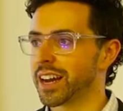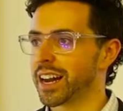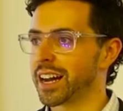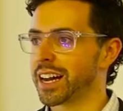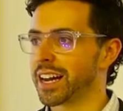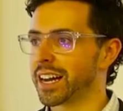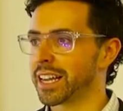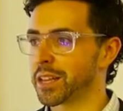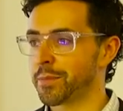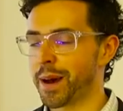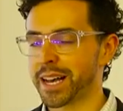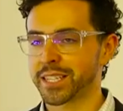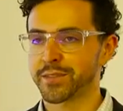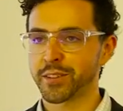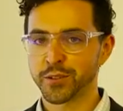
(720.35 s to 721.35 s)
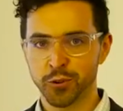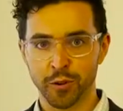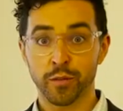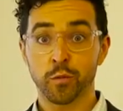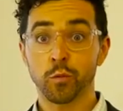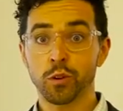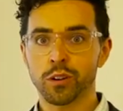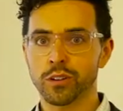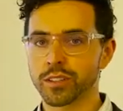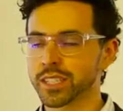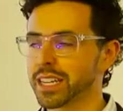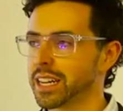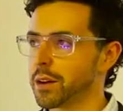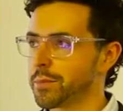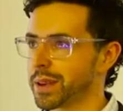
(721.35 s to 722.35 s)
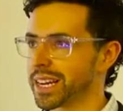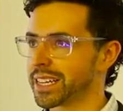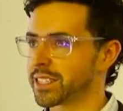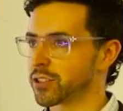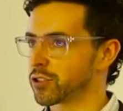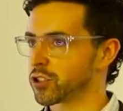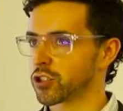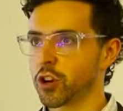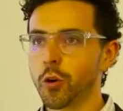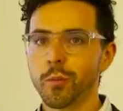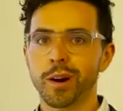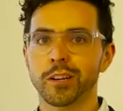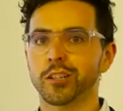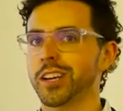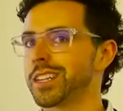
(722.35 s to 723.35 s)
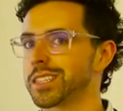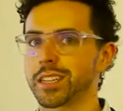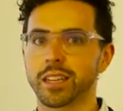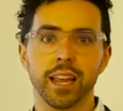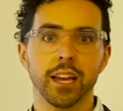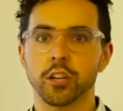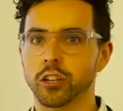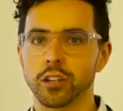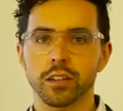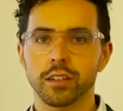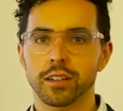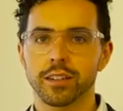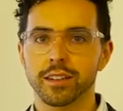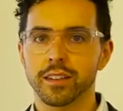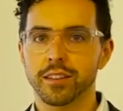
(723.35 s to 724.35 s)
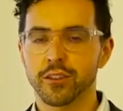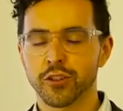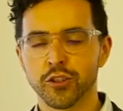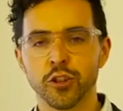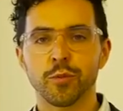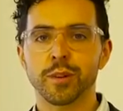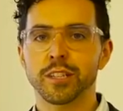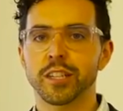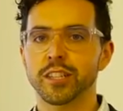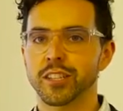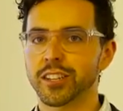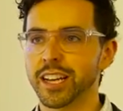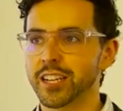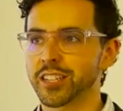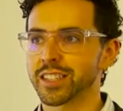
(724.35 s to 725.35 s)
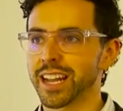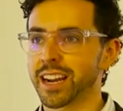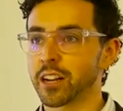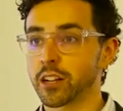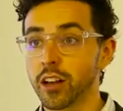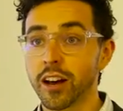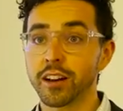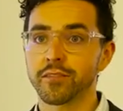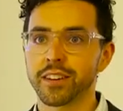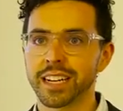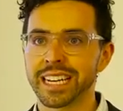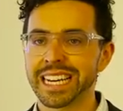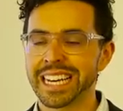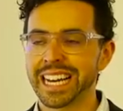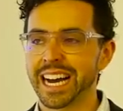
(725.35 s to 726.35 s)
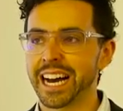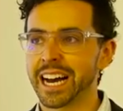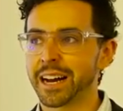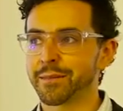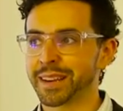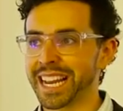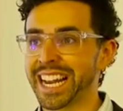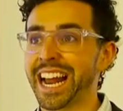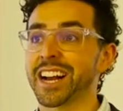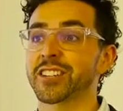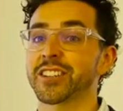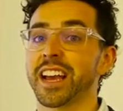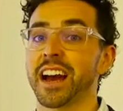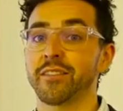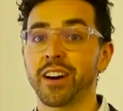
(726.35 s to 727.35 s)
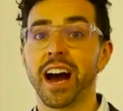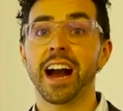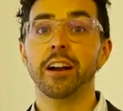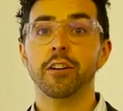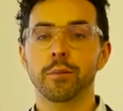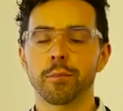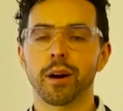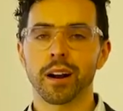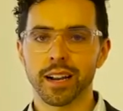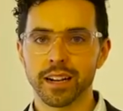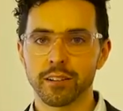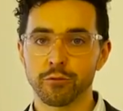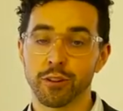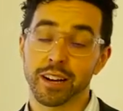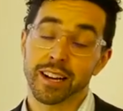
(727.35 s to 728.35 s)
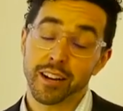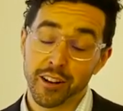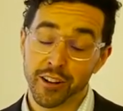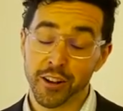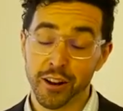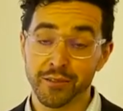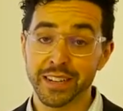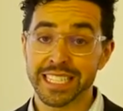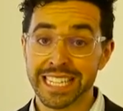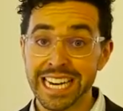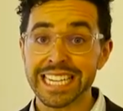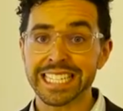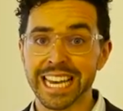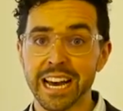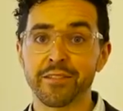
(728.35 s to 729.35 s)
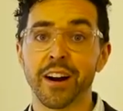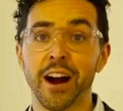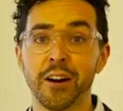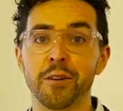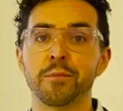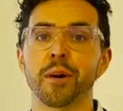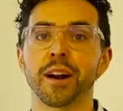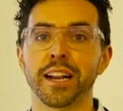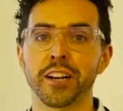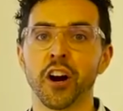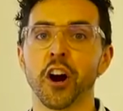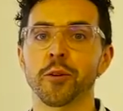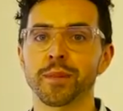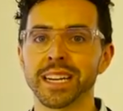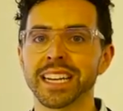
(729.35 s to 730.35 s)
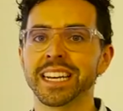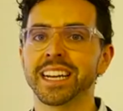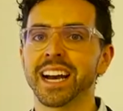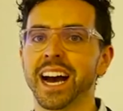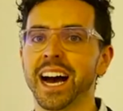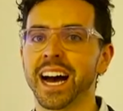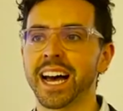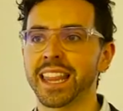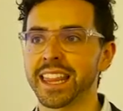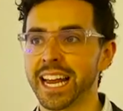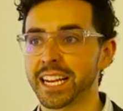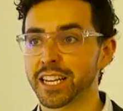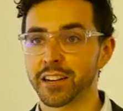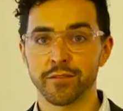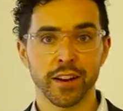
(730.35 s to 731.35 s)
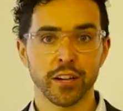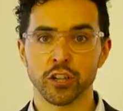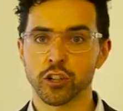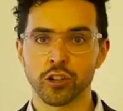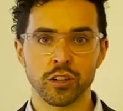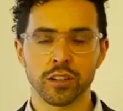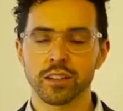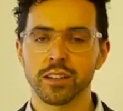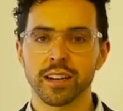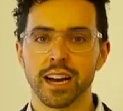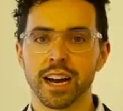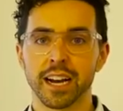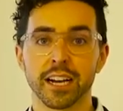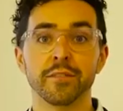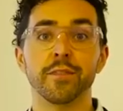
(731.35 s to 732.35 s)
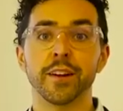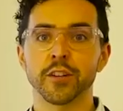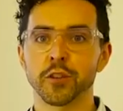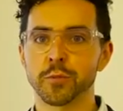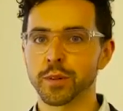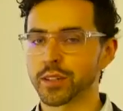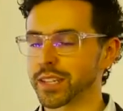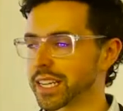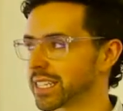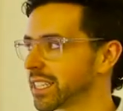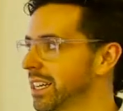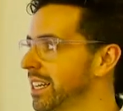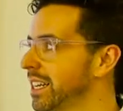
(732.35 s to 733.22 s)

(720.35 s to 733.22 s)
uh, in the House sort of world, because there's so much insulation there's so much insulation that a lot of it uh, can actually have higher embodied, well, a lot of it does have higher embodied carbon uh, than conventional, uh, conventional buildings.